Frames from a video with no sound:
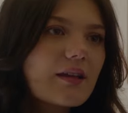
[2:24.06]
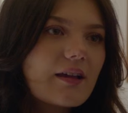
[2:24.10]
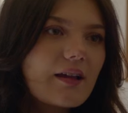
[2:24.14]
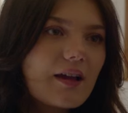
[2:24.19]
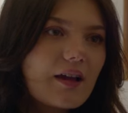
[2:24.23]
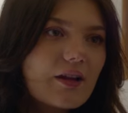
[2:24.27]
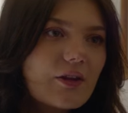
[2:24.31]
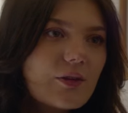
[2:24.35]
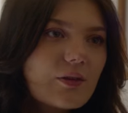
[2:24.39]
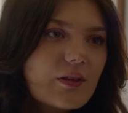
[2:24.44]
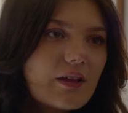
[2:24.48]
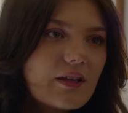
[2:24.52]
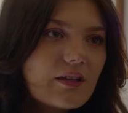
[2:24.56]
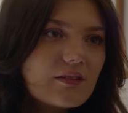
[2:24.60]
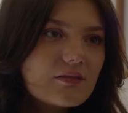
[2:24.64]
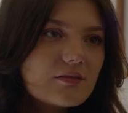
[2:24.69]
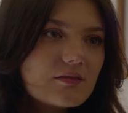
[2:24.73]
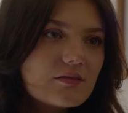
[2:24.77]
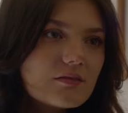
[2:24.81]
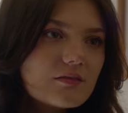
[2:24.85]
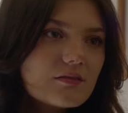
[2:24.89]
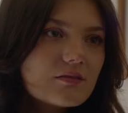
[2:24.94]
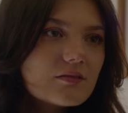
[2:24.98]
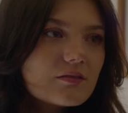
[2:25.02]
how do you like
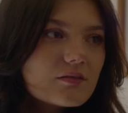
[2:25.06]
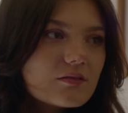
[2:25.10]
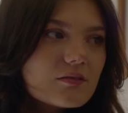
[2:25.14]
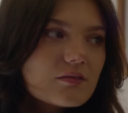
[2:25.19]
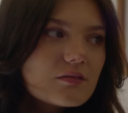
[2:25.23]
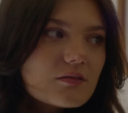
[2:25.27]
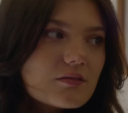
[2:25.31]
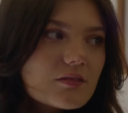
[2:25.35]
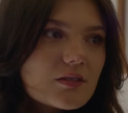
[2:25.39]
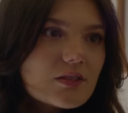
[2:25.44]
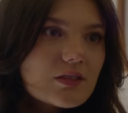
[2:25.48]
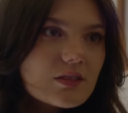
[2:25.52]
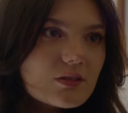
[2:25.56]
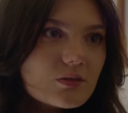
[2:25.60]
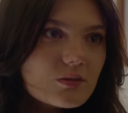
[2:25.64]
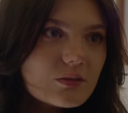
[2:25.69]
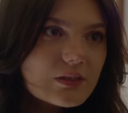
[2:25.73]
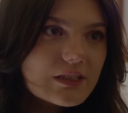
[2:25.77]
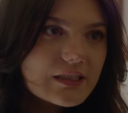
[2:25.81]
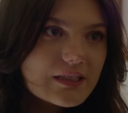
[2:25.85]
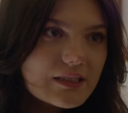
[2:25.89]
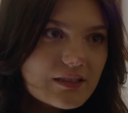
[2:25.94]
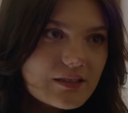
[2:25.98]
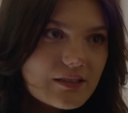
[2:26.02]
do
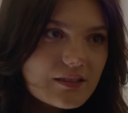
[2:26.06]
it?